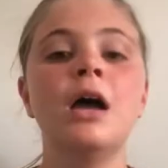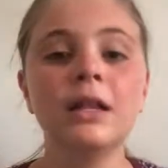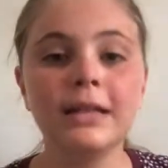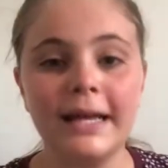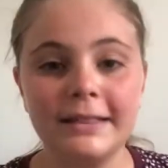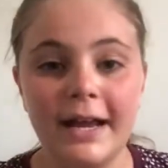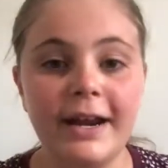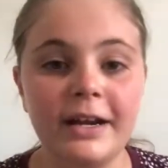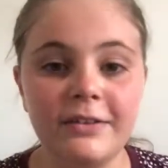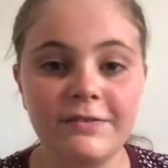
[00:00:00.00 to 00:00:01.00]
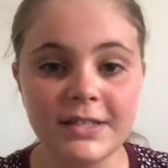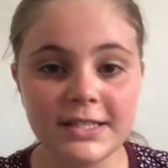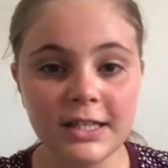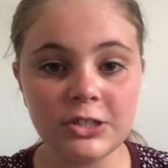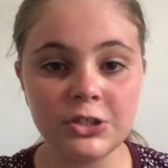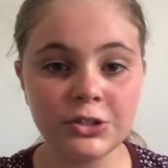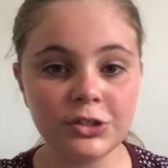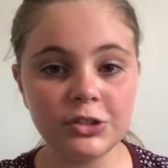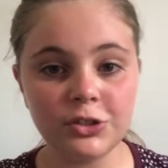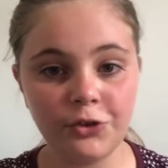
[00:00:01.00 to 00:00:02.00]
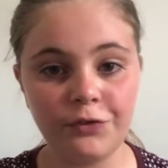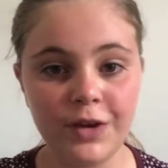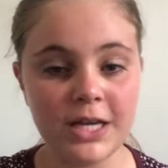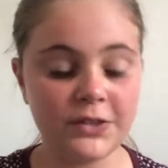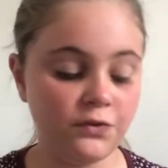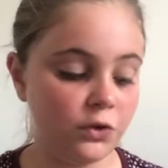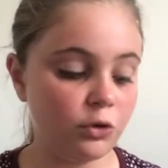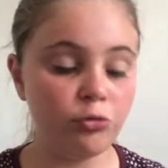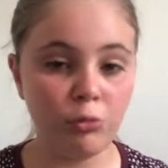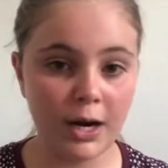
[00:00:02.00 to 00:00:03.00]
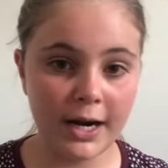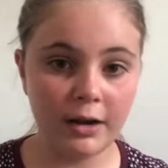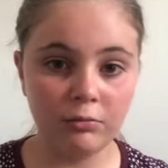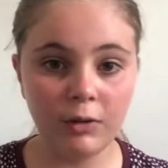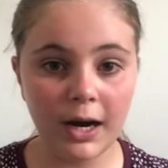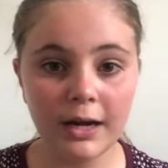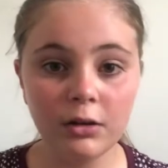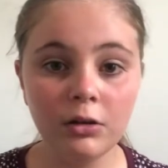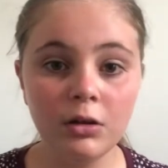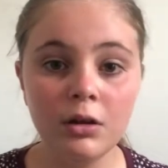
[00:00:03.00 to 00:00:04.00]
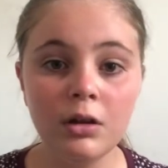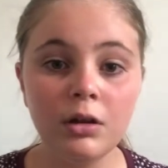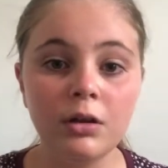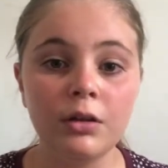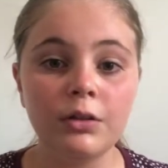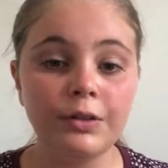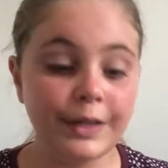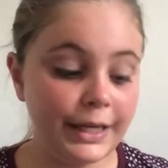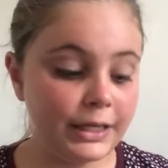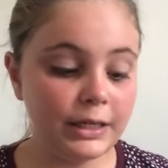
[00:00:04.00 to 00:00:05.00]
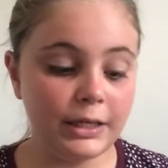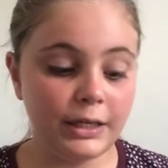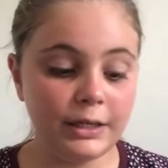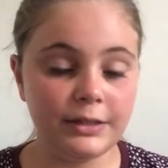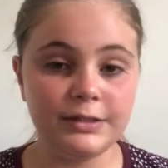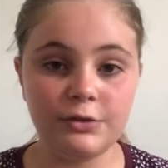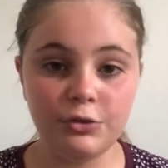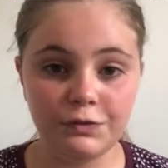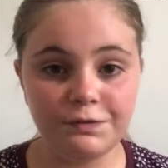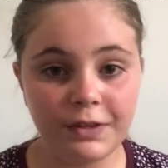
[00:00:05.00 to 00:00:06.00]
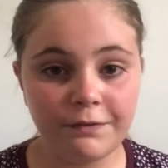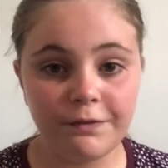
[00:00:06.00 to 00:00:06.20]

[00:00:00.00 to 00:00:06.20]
Like that, and if it suctions onto your face for quite a while, then it is a good fit for